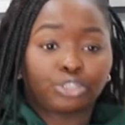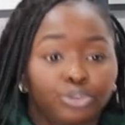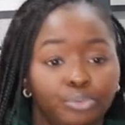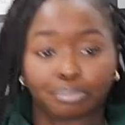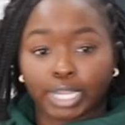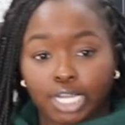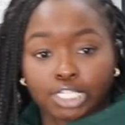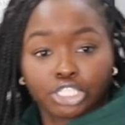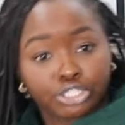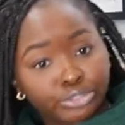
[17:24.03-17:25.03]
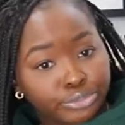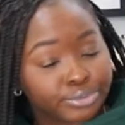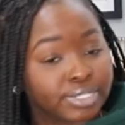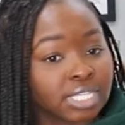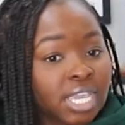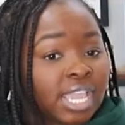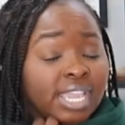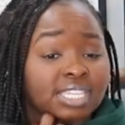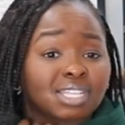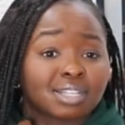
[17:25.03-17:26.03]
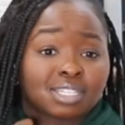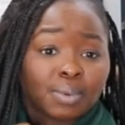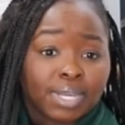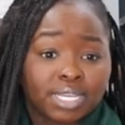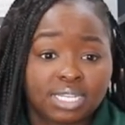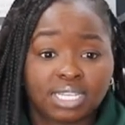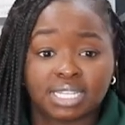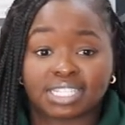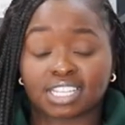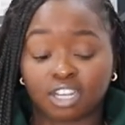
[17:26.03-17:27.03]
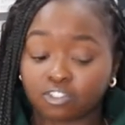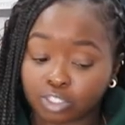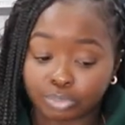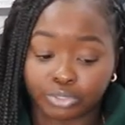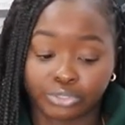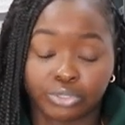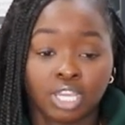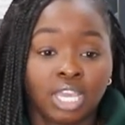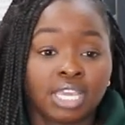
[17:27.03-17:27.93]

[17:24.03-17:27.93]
cute pair of shoes. It's also a hoodie, it's comfortable.